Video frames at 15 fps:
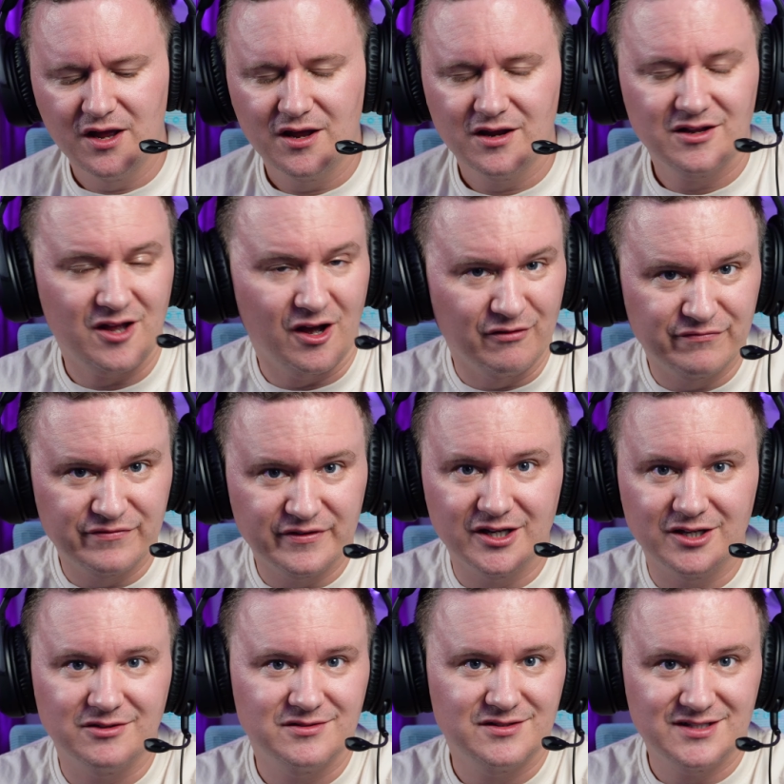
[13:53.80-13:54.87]
comfort,
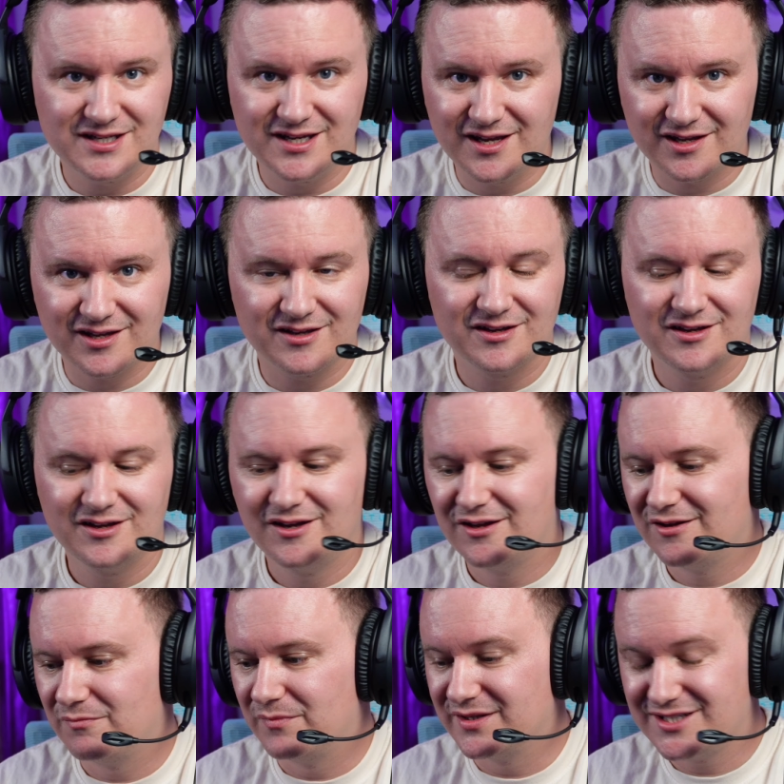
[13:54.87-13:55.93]
tick.
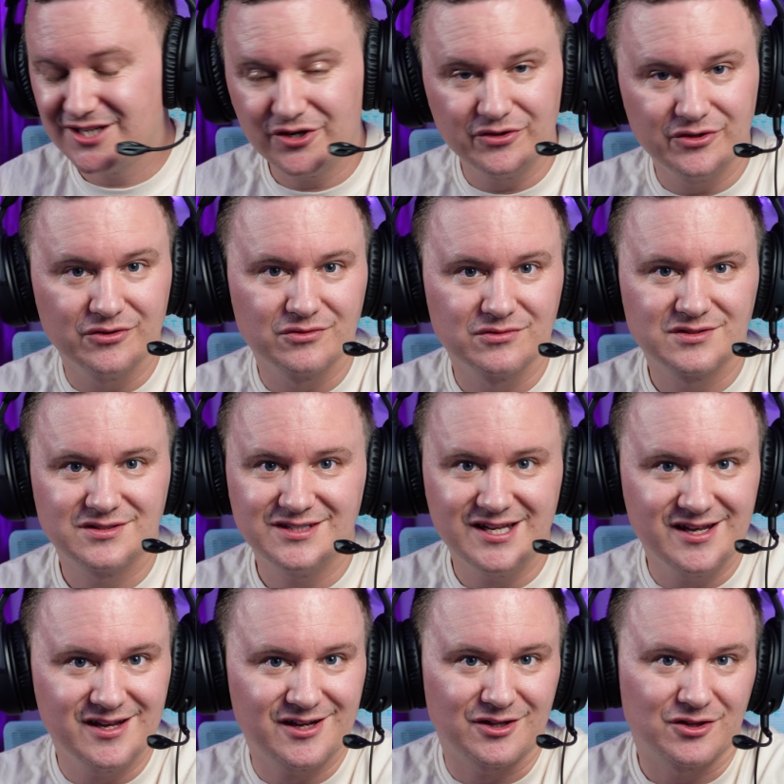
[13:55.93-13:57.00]
Materials,
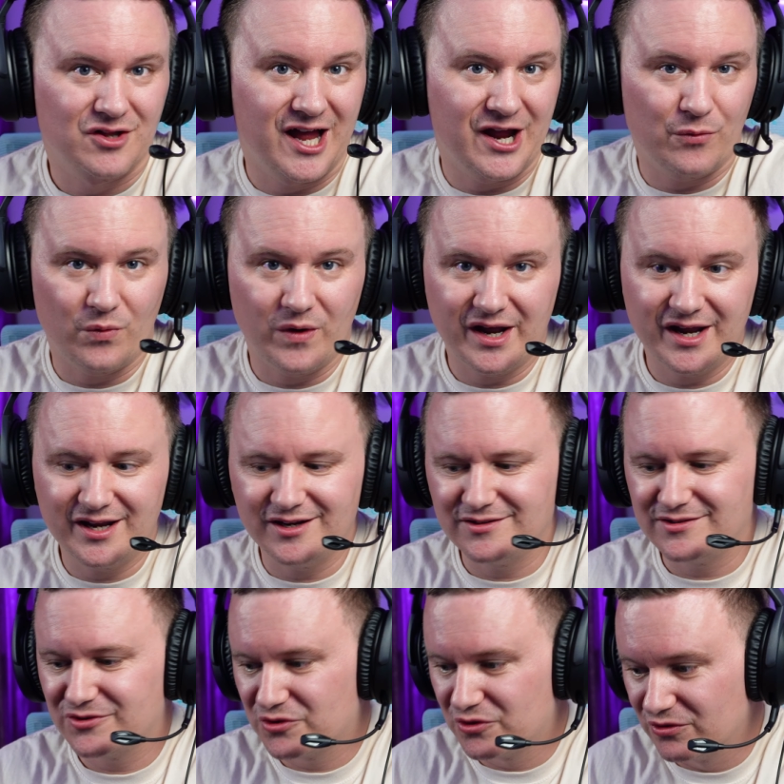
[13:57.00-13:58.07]
tick. Lightweight,
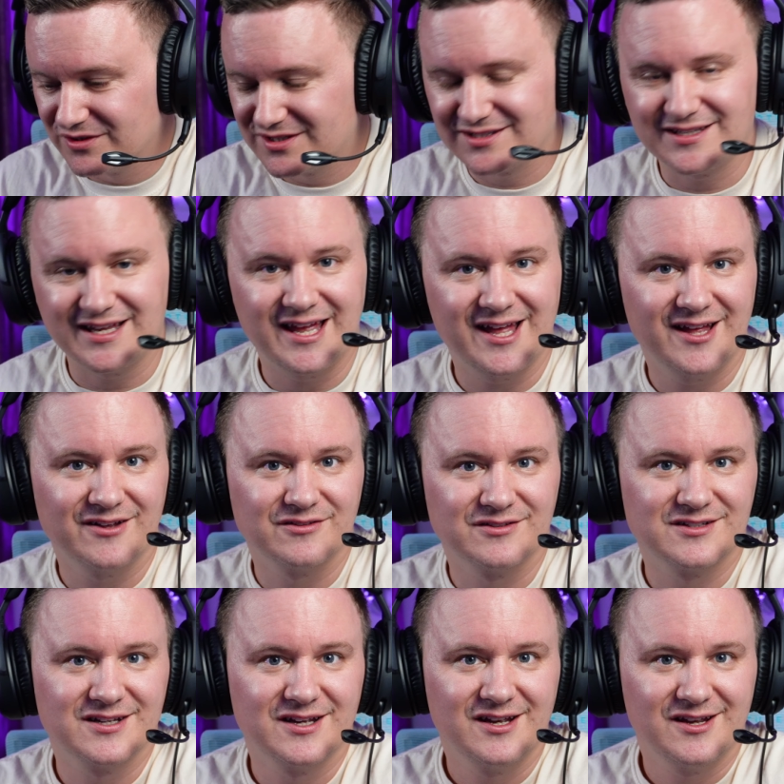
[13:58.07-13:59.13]
good sound,
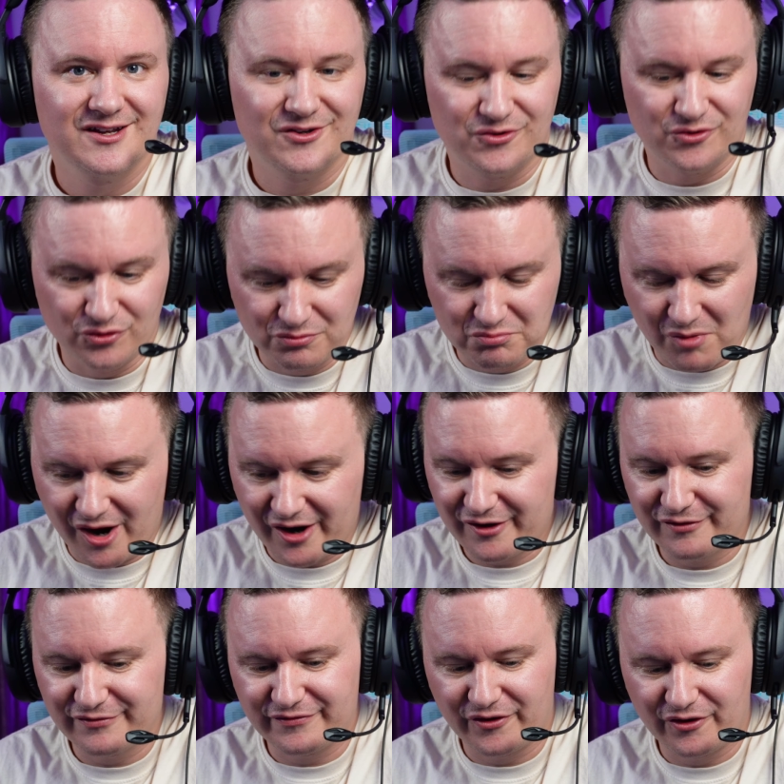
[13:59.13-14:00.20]
good
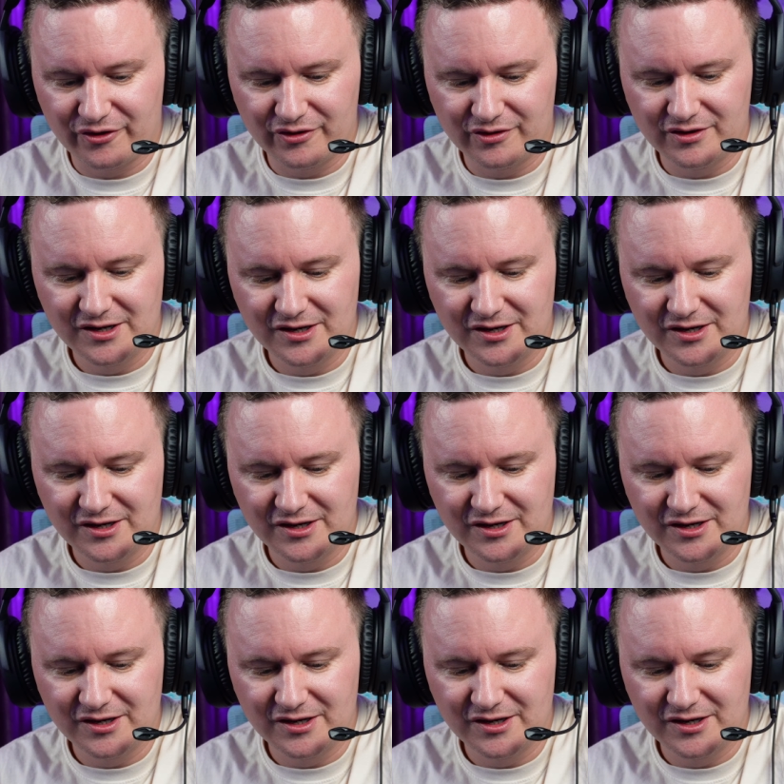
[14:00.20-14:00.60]
microphone.